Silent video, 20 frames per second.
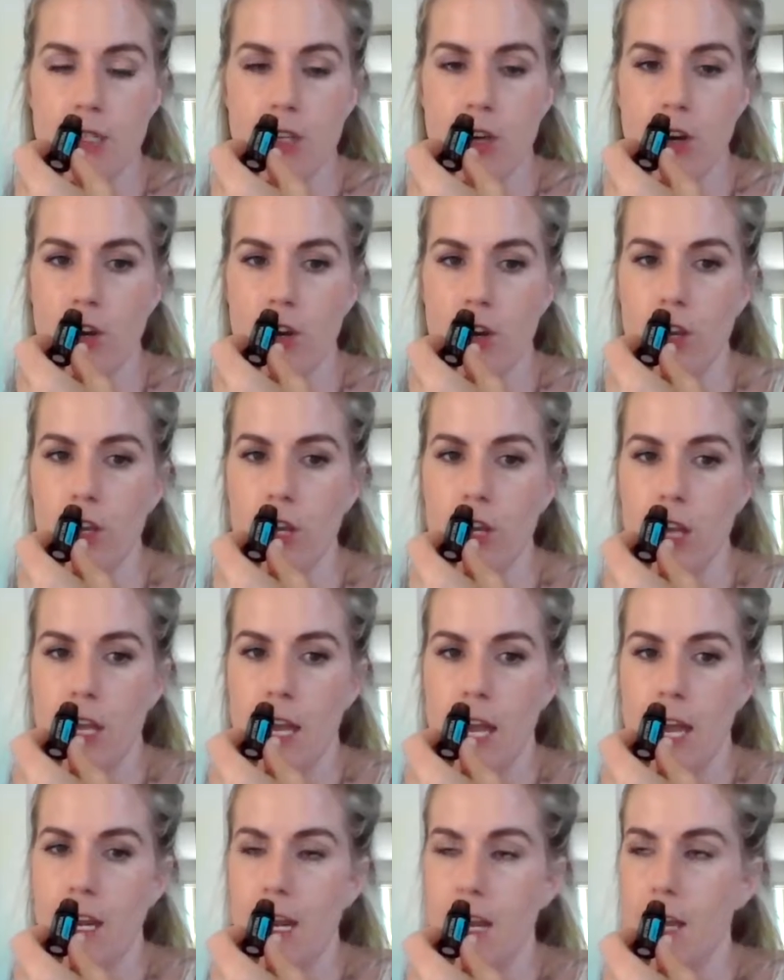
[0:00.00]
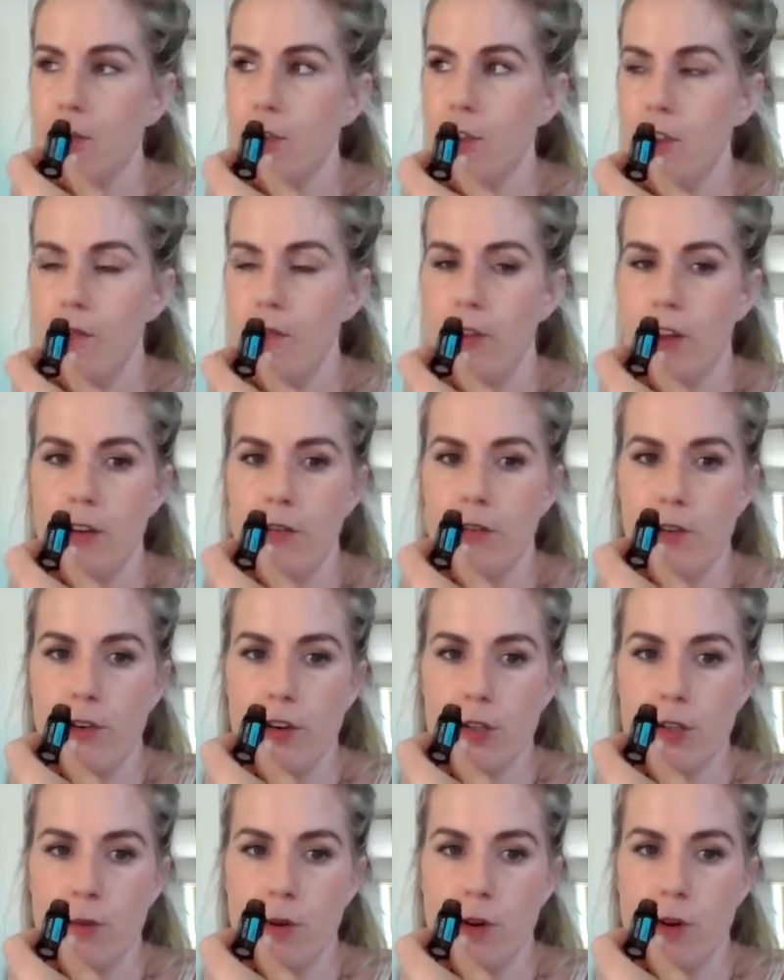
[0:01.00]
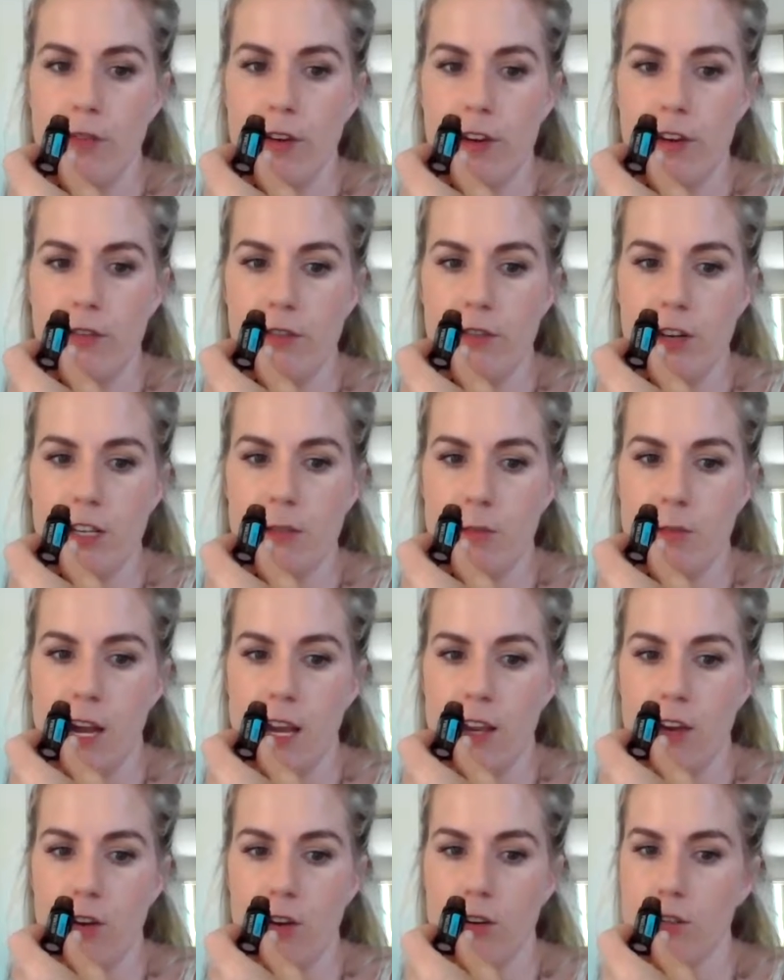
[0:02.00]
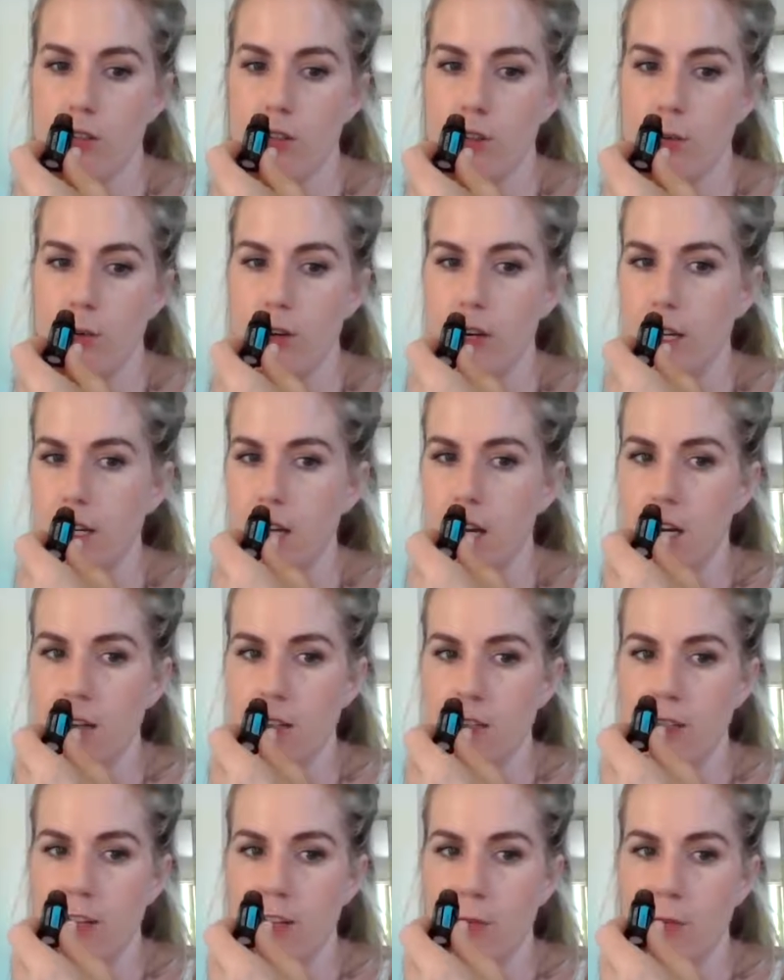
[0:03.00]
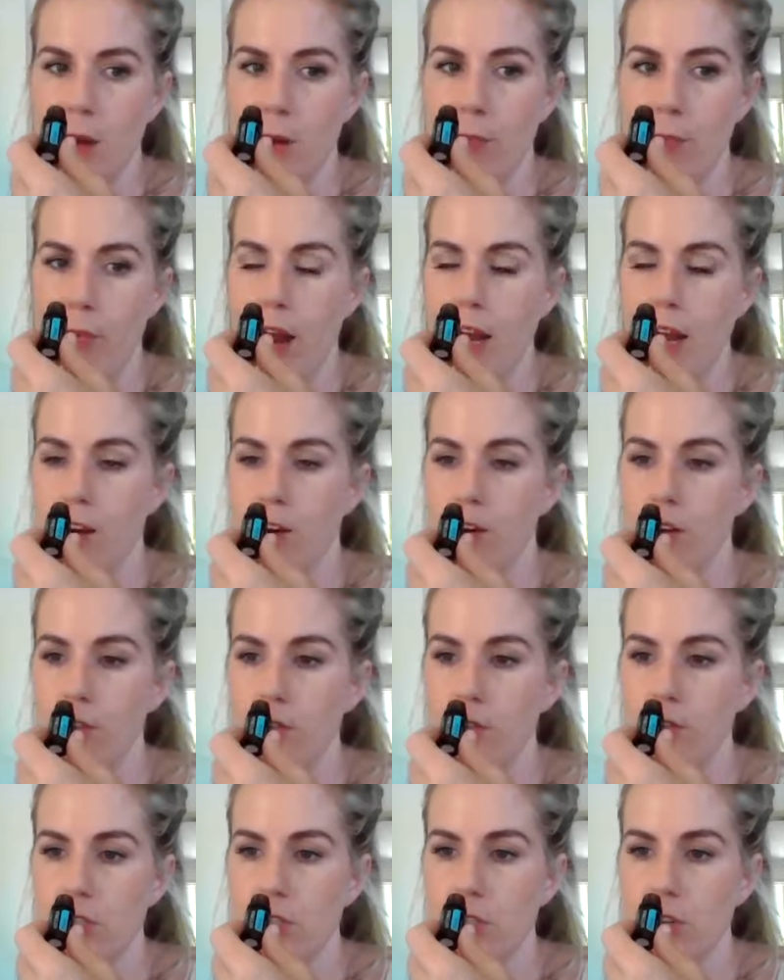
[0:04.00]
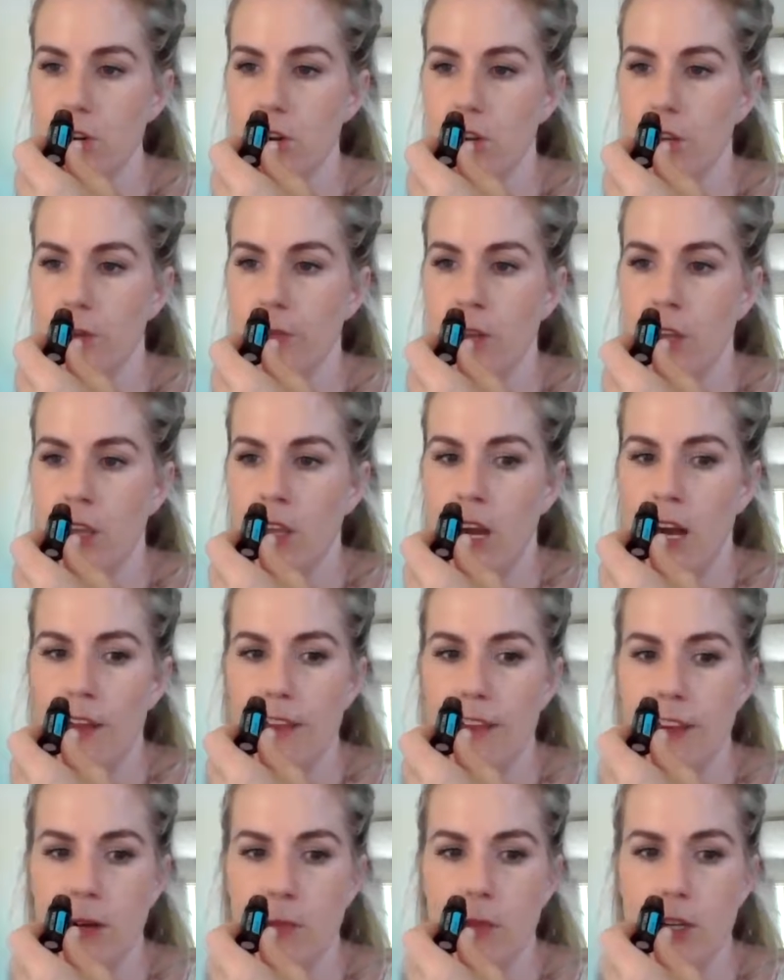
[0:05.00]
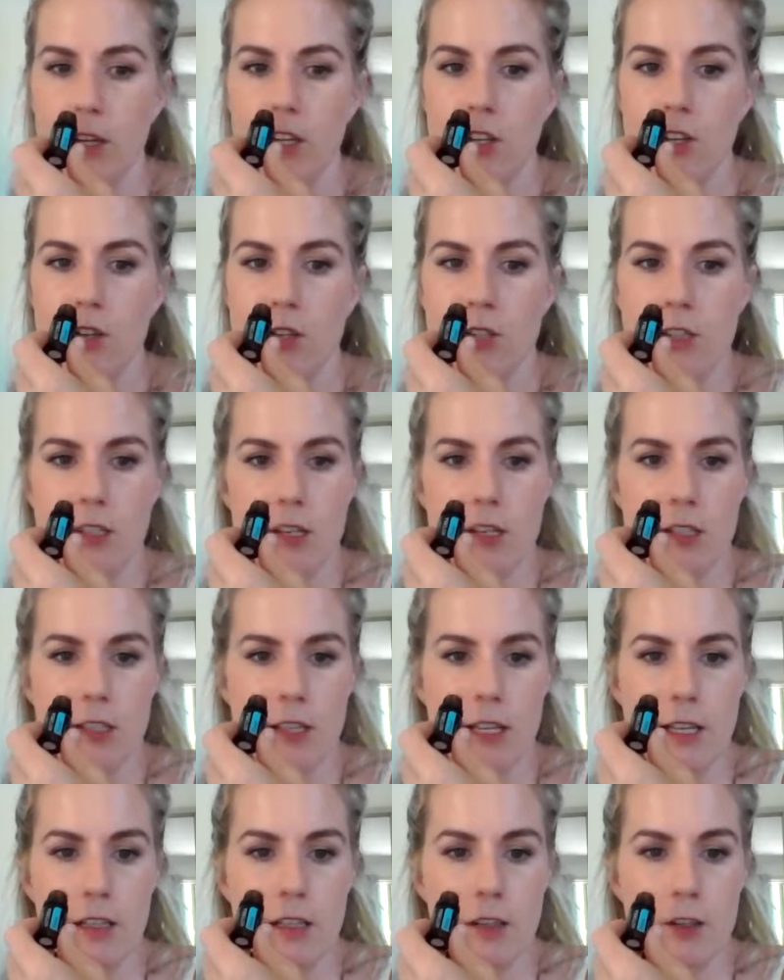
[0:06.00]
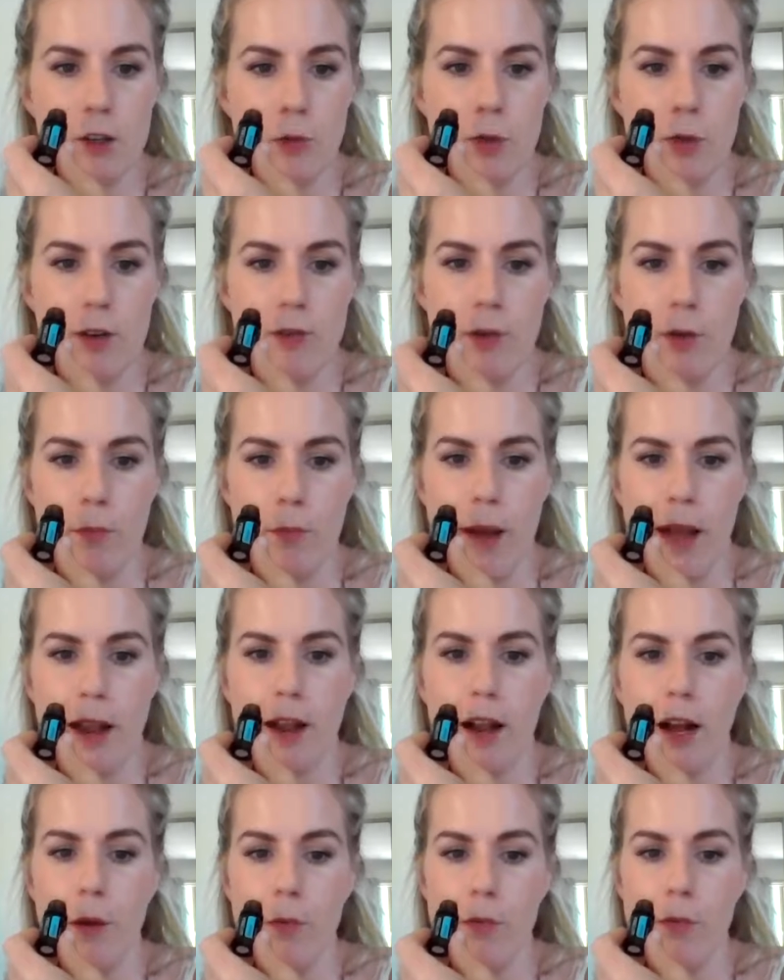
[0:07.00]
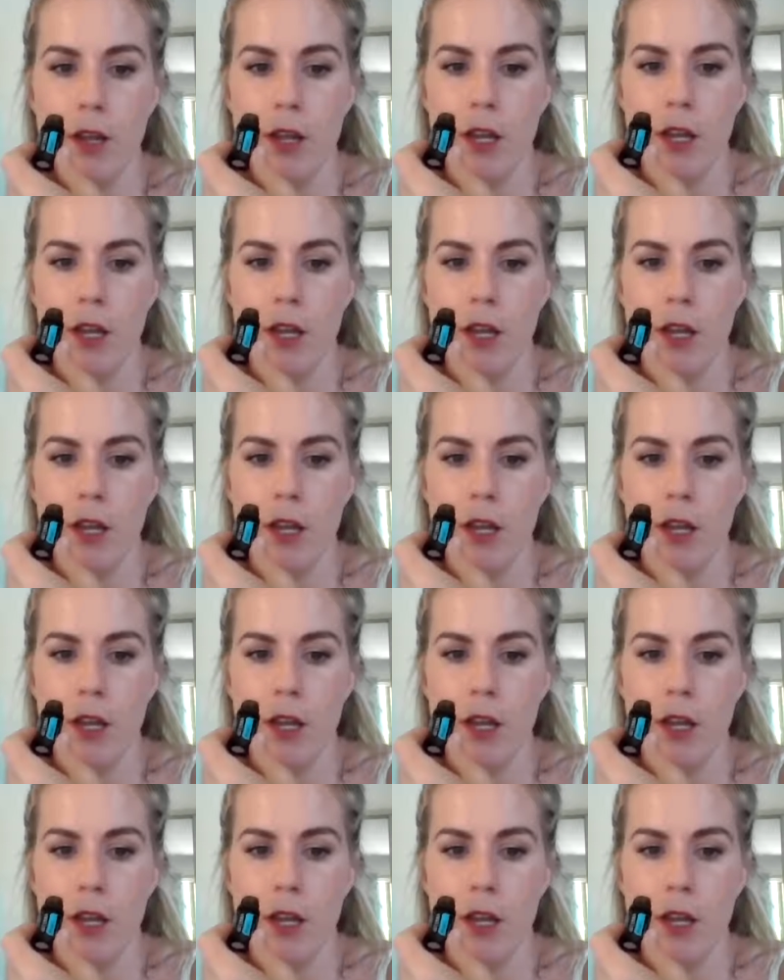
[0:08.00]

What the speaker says: So, and even the vetiver as well. Vetiver is my go-to when I can't turn my brain off. So I think I'm going to use it as like a little bit of a backup